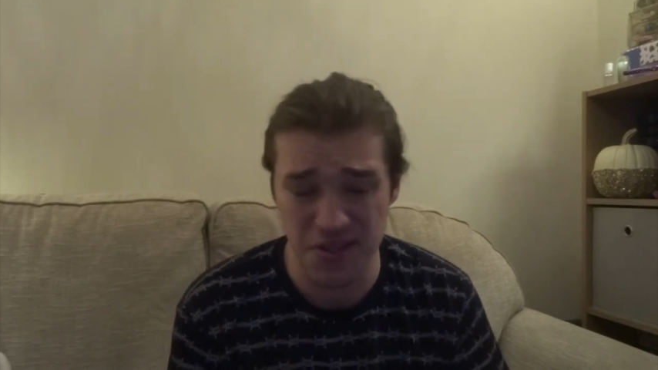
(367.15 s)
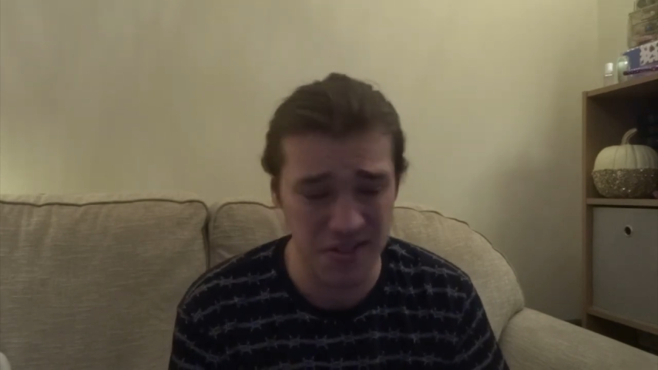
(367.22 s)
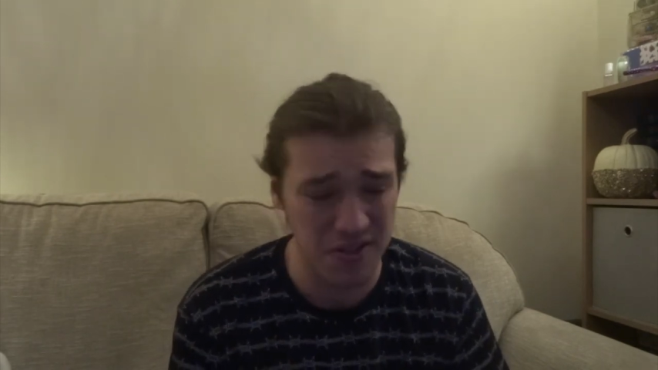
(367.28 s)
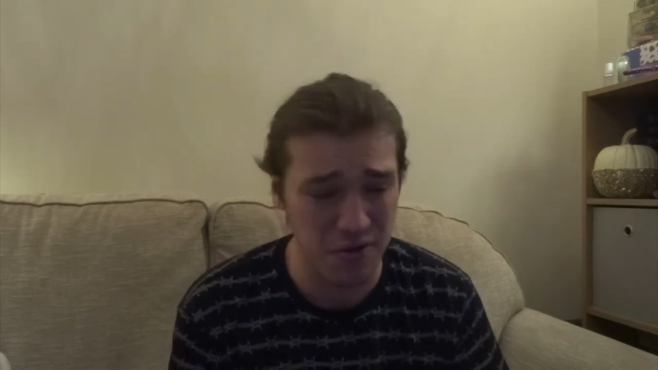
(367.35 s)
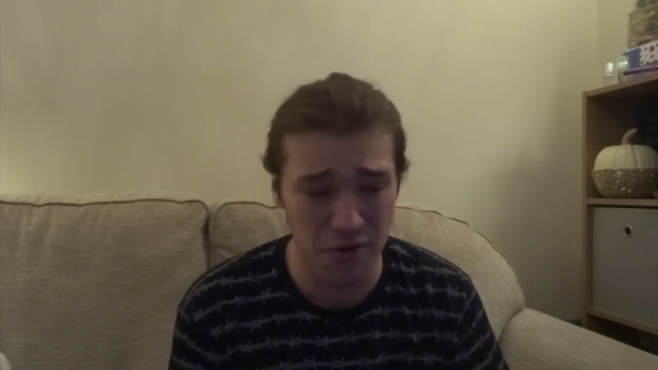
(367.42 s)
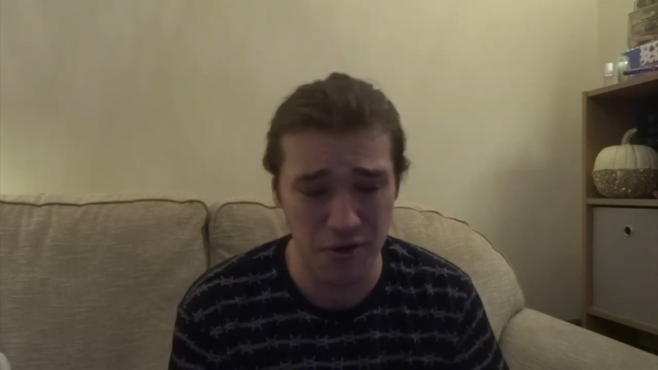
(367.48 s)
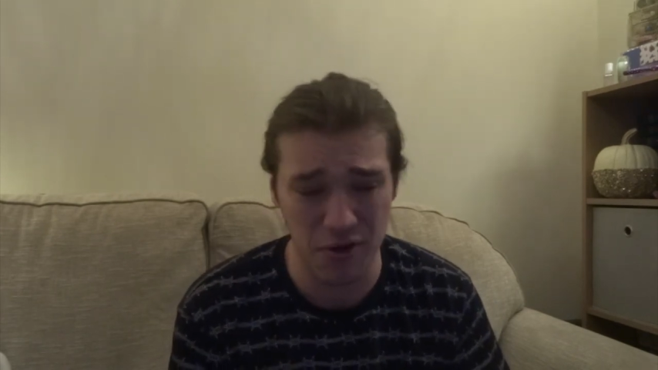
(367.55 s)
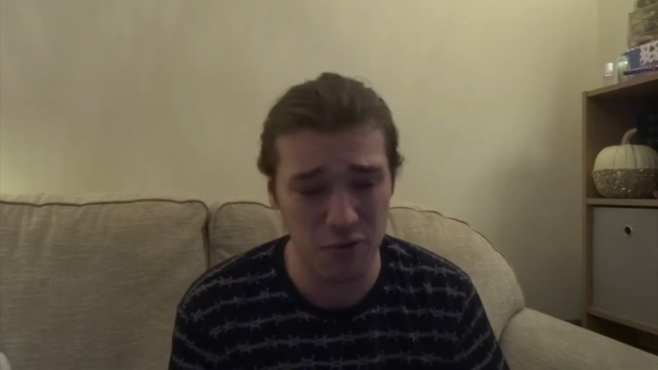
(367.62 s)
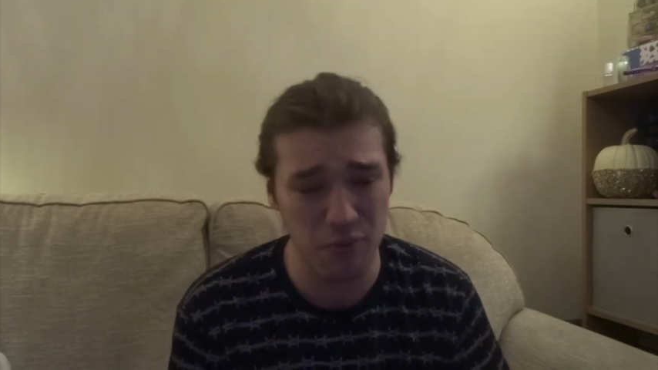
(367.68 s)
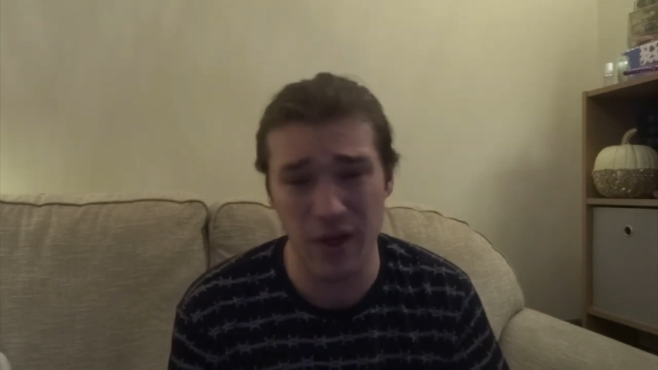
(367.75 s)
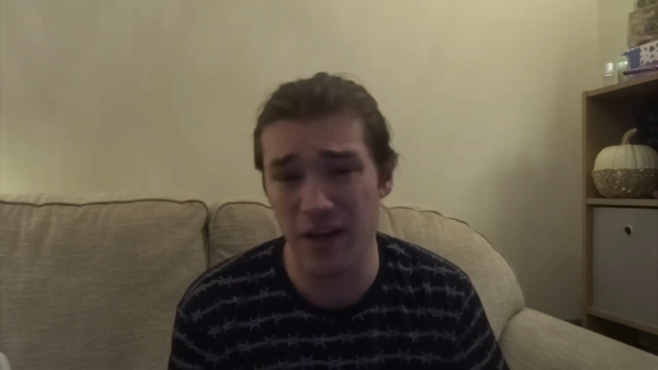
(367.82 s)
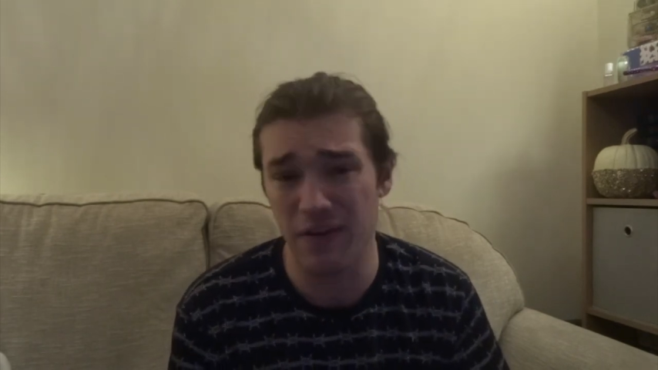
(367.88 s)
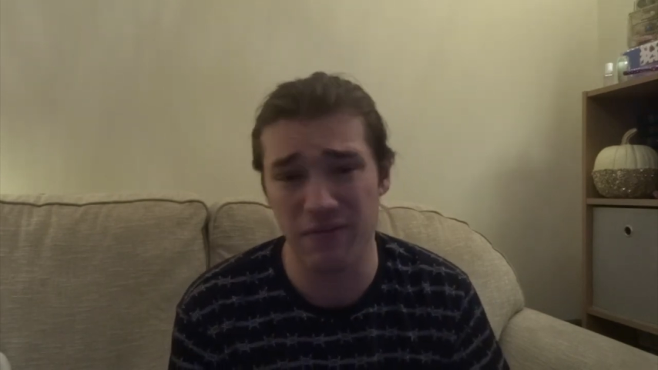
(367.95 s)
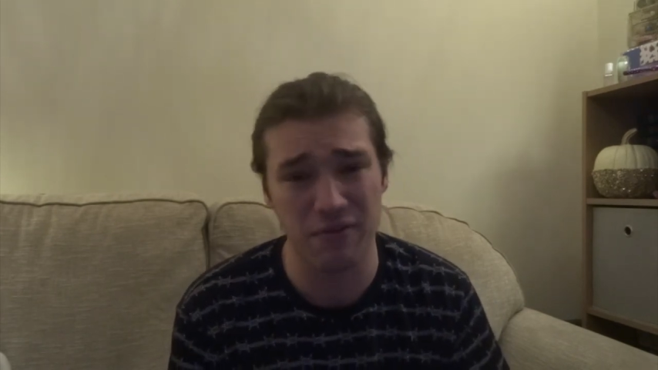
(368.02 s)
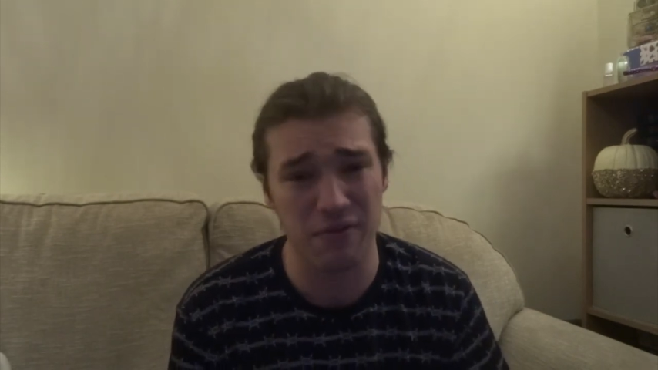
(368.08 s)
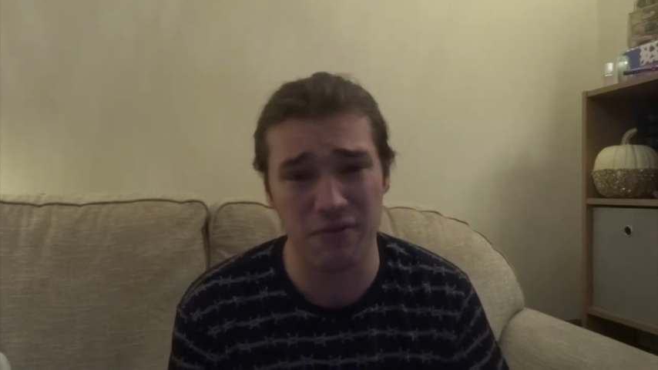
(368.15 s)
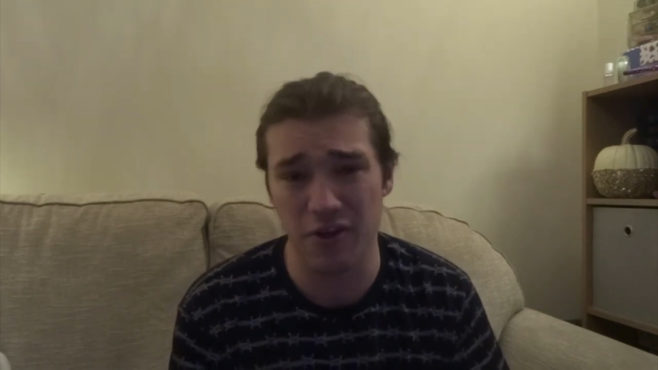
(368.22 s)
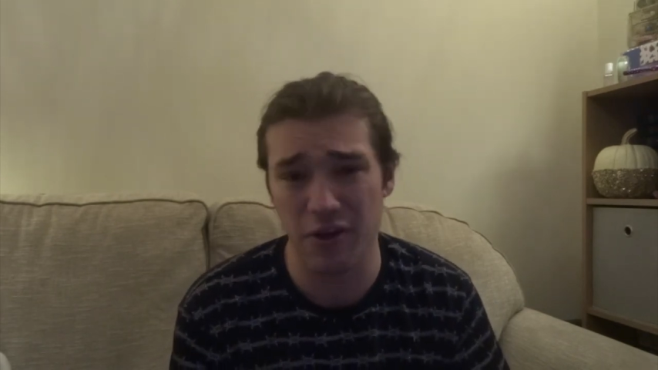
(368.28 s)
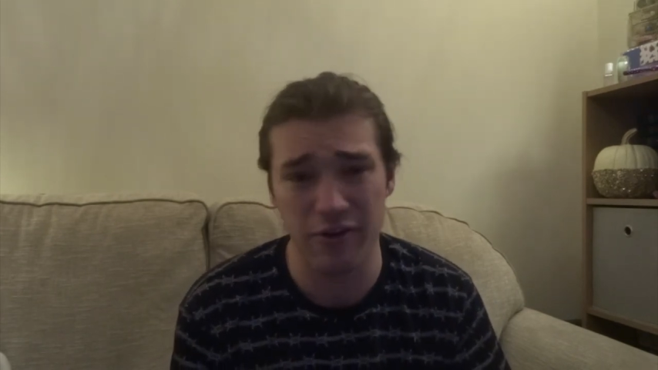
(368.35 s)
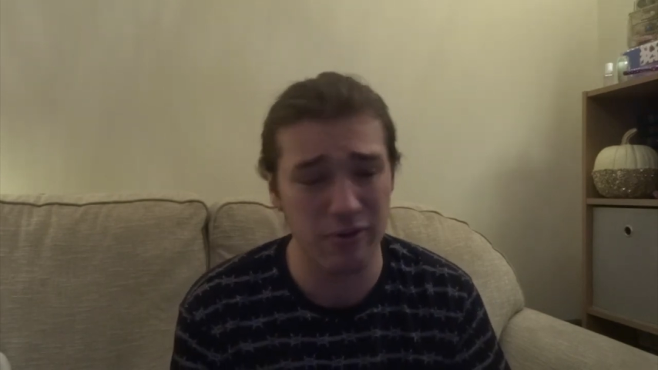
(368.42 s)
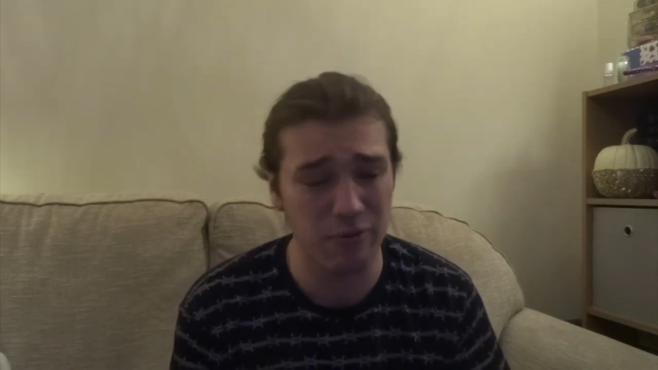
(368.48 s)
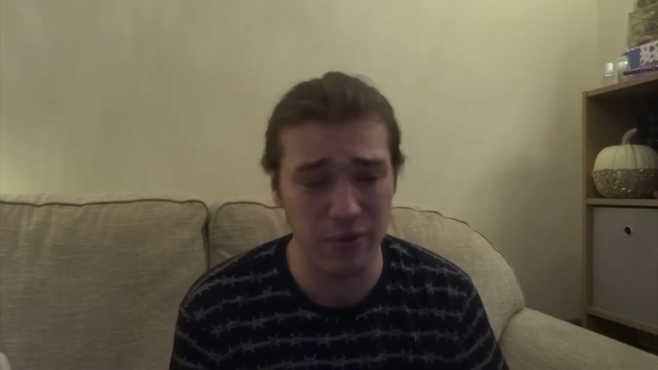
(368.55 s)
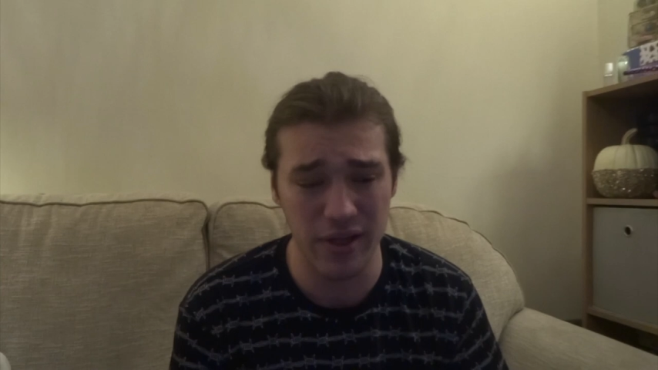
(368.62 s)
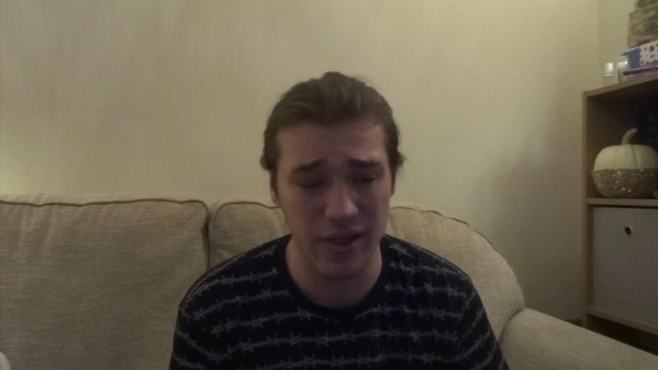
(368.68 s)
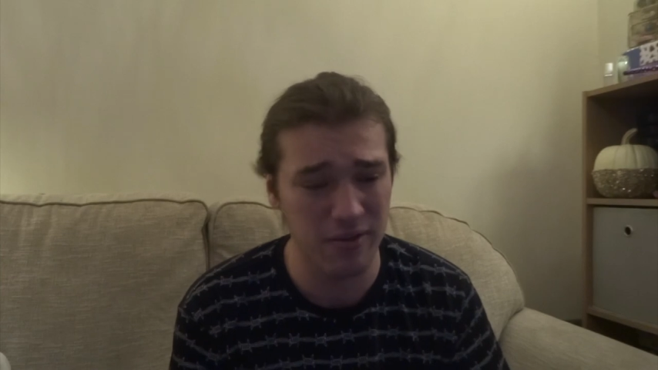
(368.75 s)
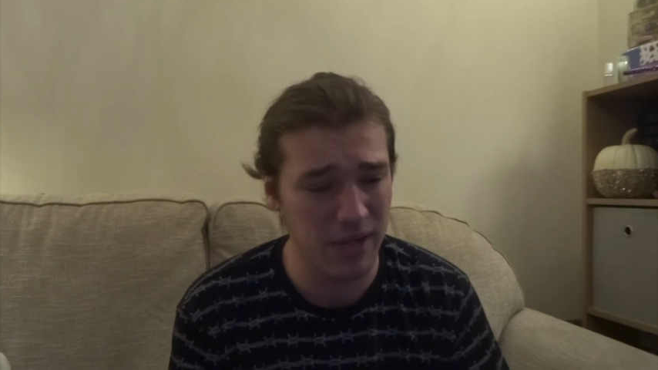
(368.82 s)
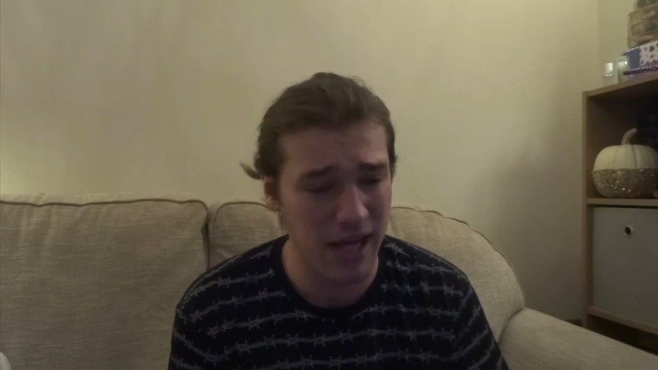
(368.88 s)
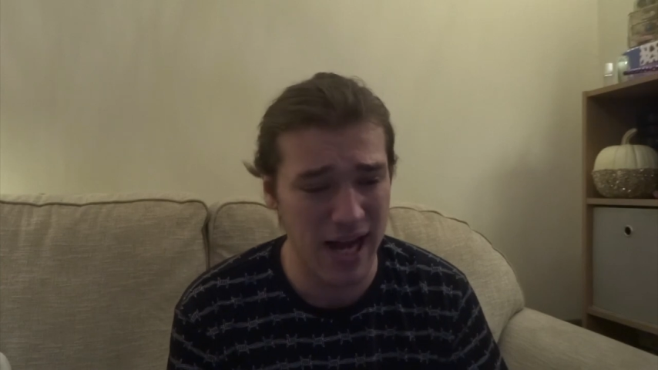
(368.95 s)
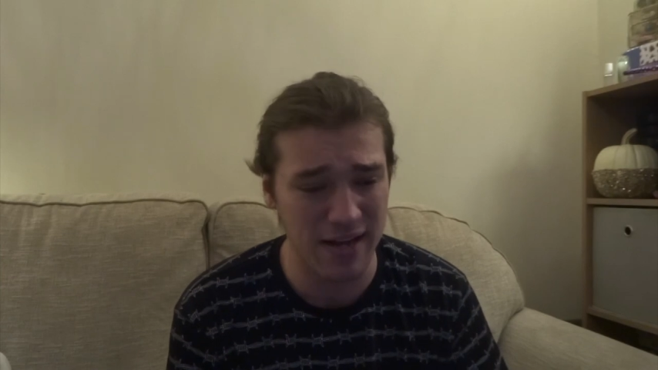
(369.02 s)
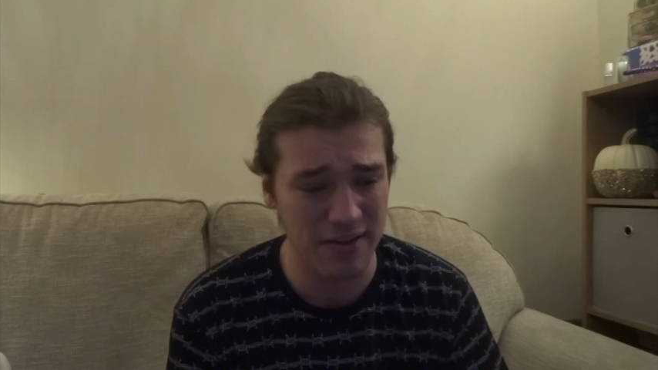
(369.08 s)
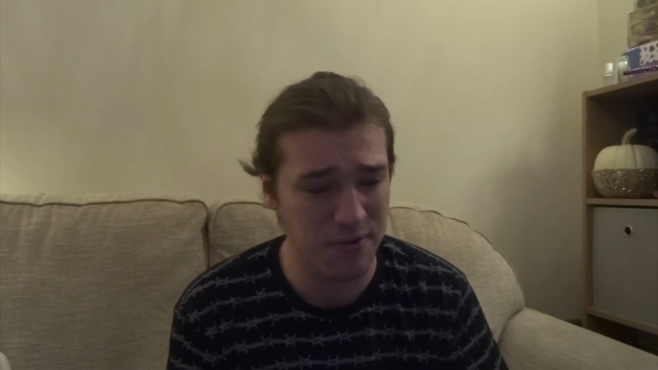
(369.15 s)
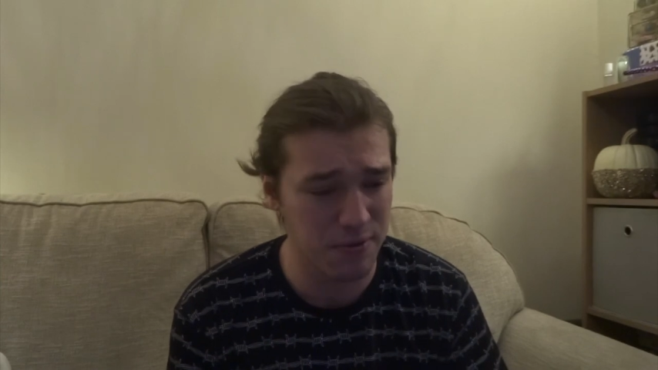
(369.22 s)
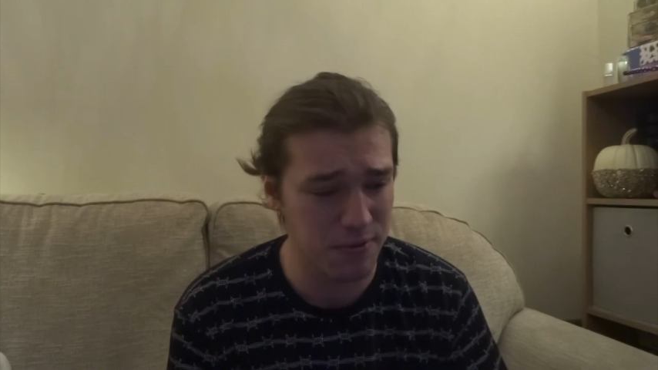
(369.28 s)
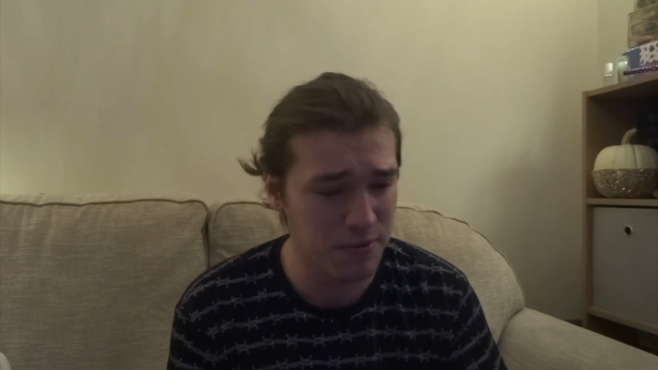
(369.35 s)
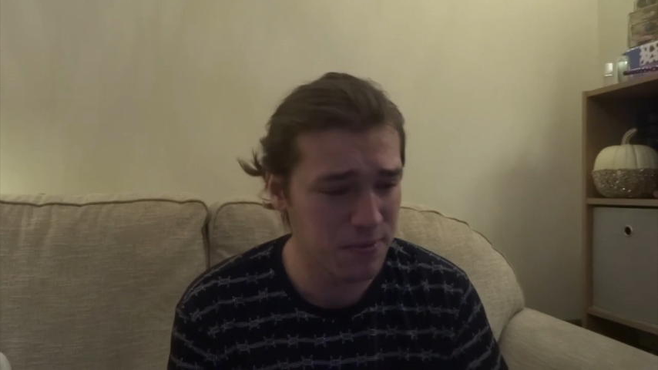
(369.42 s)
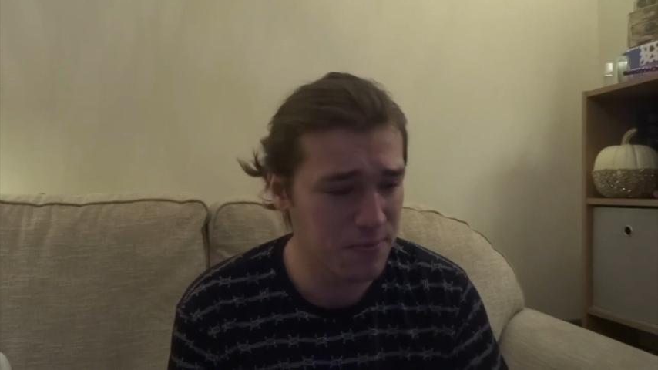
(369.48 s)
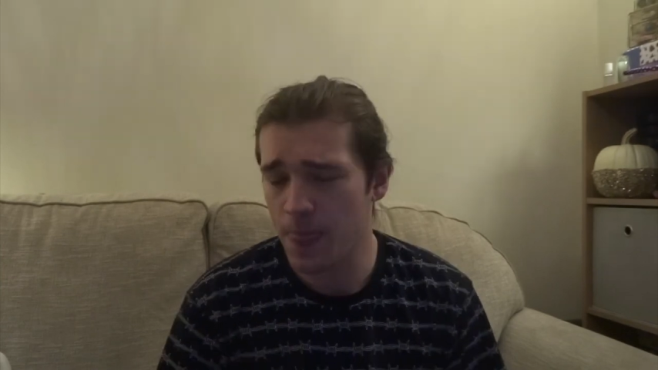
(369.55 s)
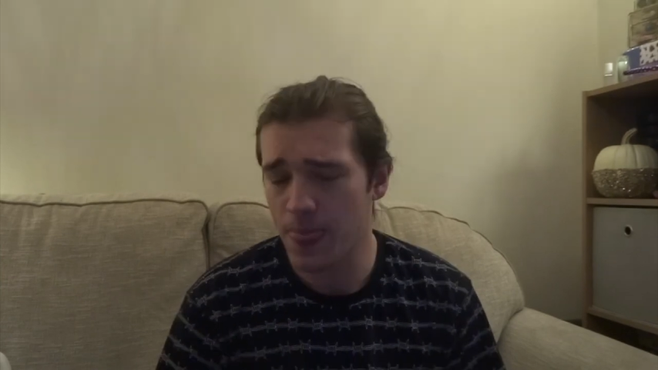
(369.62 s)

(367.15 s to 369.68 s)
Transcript: it's not a good way of going with it at all.